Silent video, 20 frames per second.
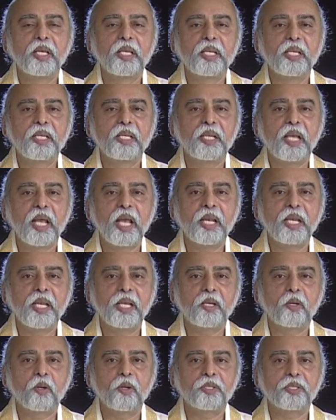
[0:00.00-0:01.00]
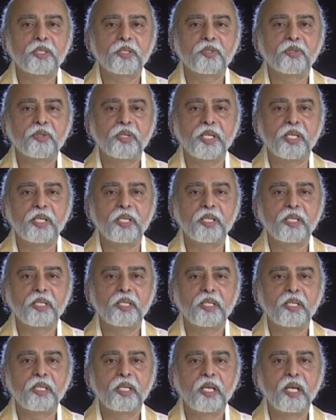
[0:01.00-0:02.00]
He ran across the street
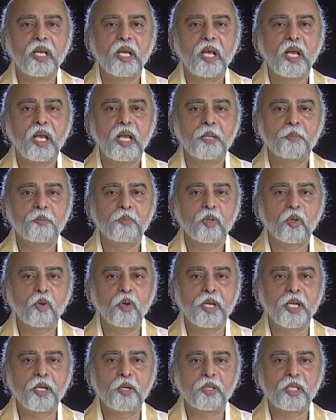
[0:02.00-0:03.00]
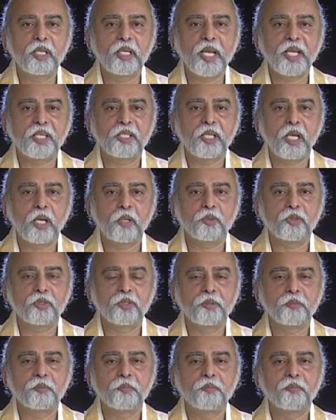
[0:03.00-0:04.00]
and broke into the next
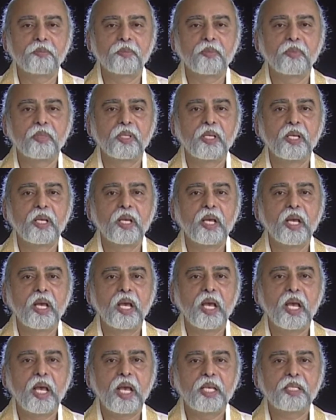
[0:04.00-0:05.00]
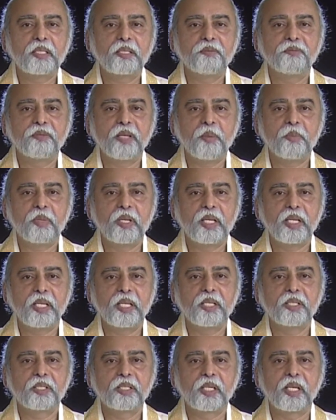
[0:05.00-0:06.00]
house. As the family
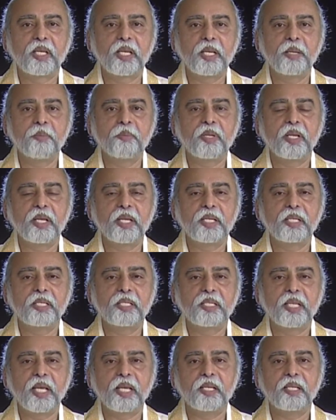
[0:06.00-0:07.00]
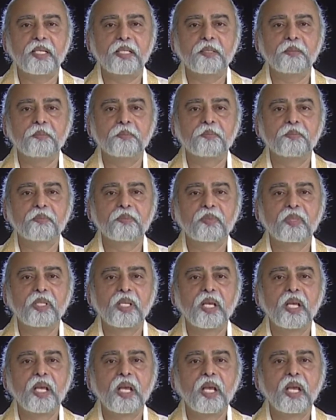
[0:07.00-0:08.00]
screamed in terror,
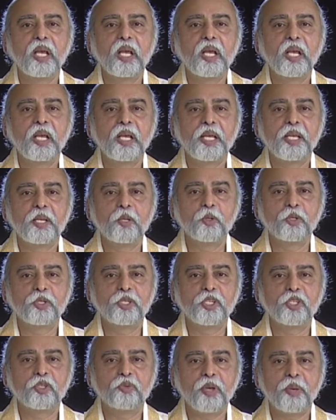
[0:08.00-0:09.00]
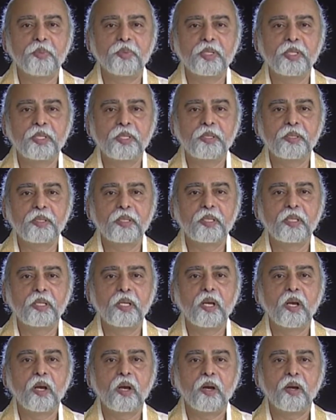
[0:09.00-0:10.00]
he used his weapon
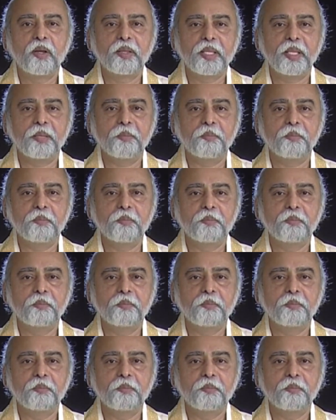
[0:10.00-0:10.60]
on them.